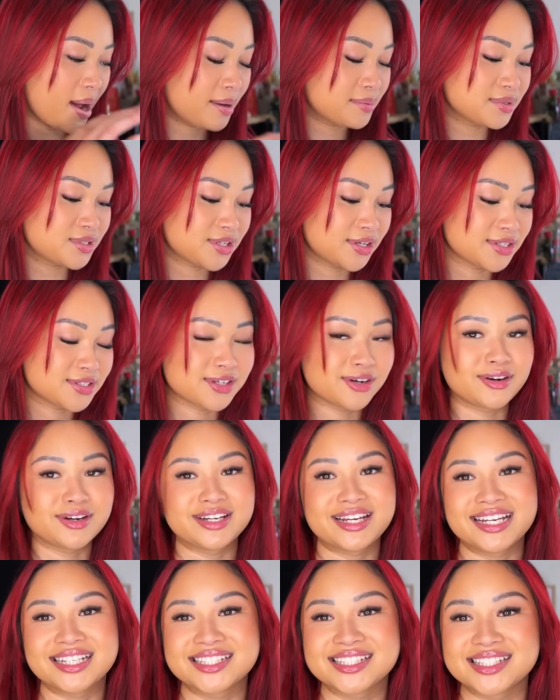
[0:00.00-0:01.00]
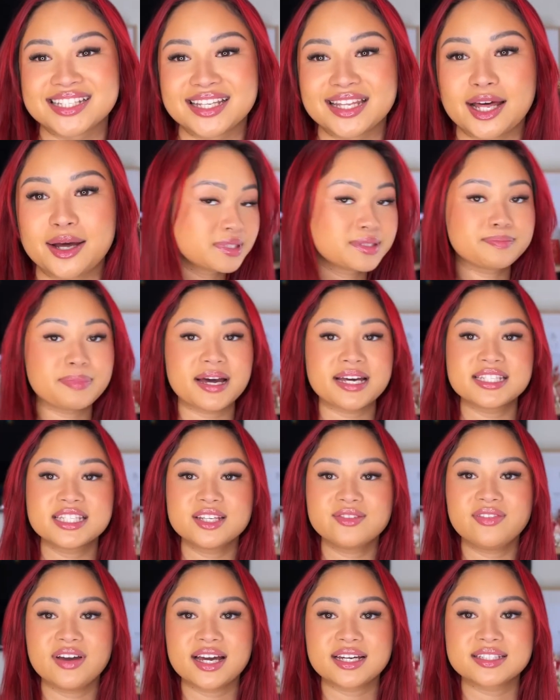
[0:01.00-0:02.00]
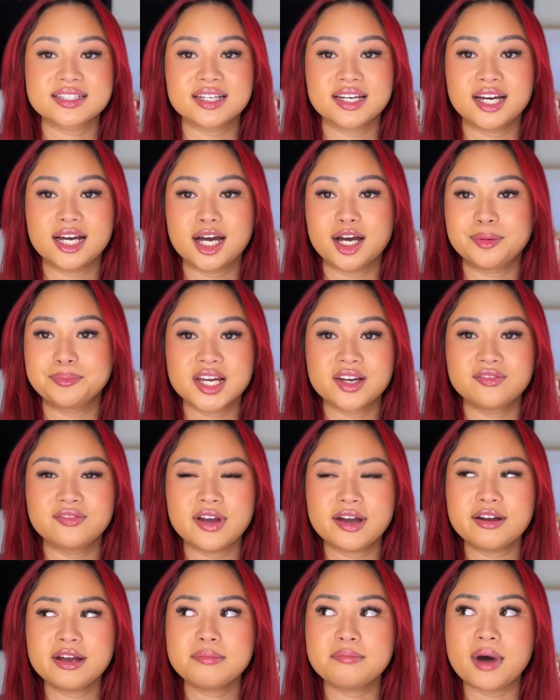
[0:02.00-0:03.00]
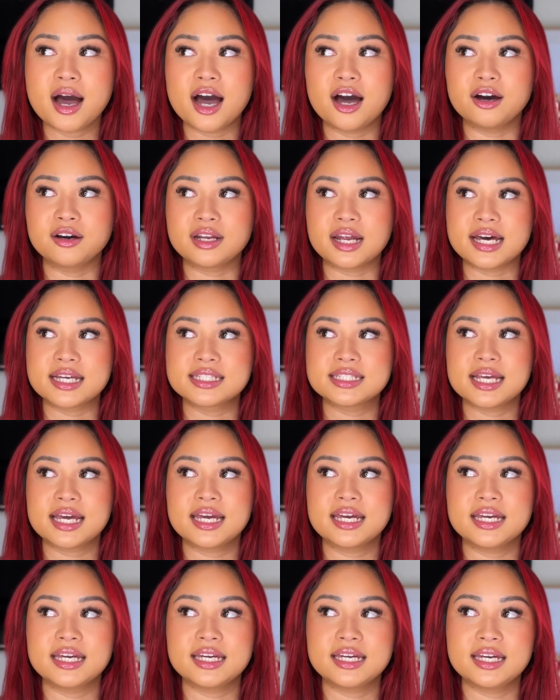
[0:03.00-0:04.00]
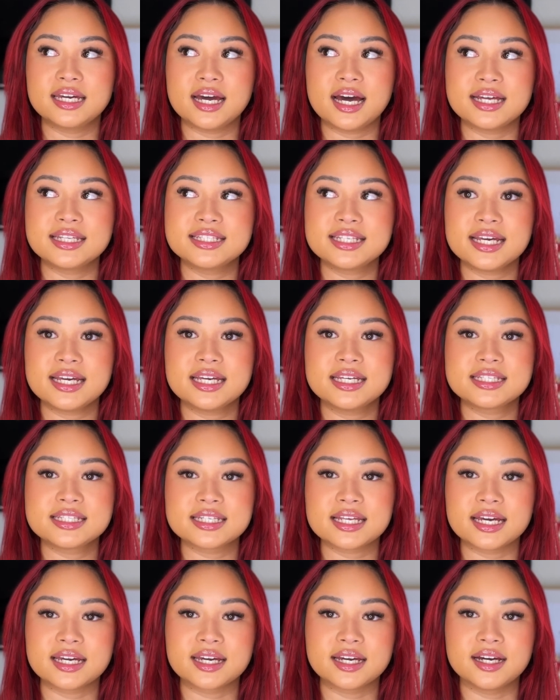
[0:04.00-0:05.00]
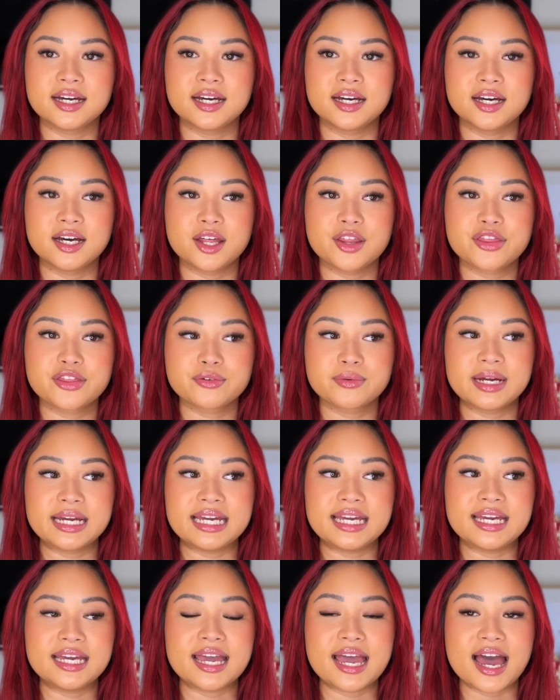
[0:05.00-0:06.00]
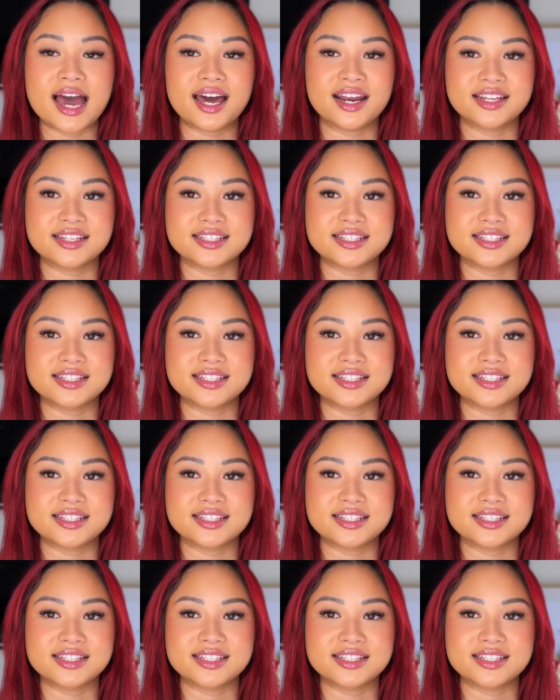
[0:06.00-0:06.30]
so sorry you have to see that. Spicy factor, very mild. I'd say it's like a 3 out of